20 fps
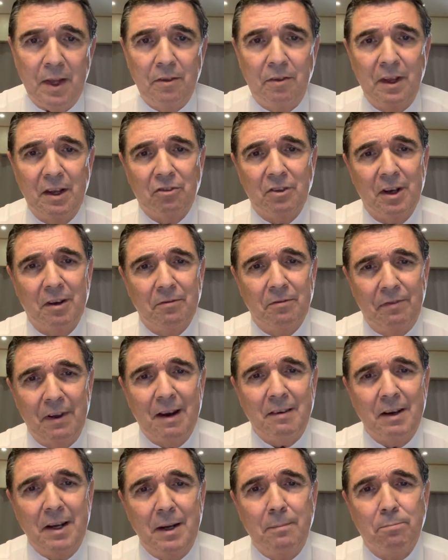there's a
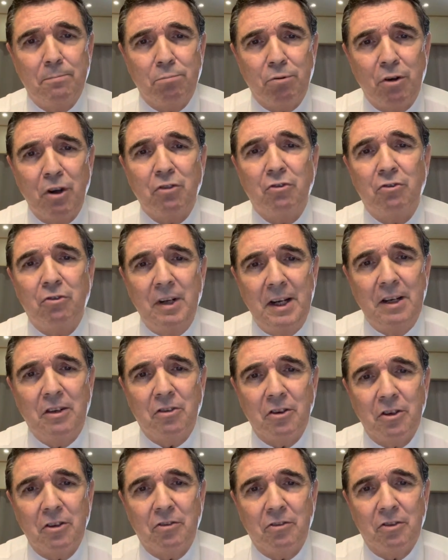very
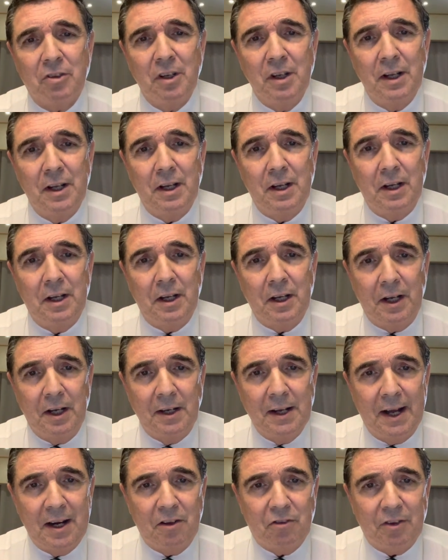prestigious
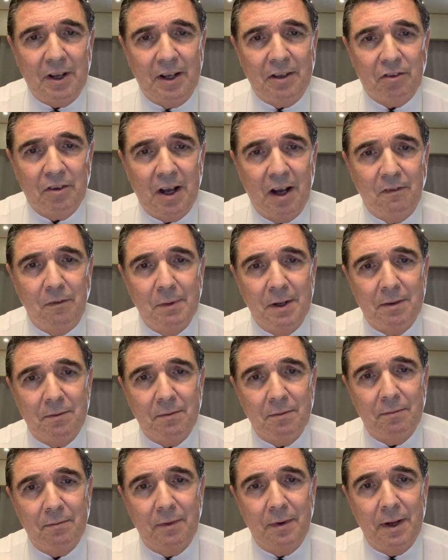United States government
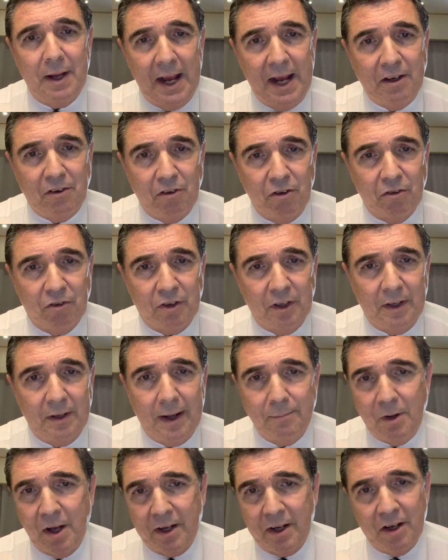agency.
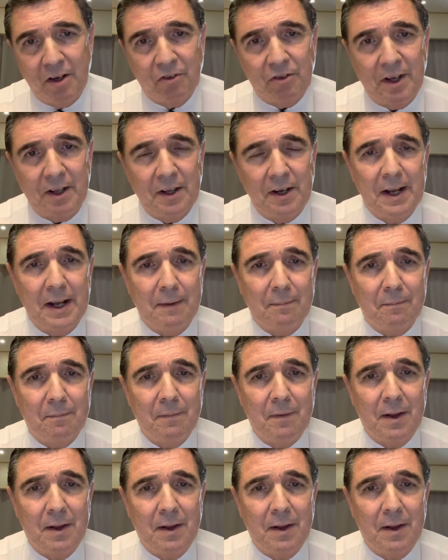I'm not going to say the name.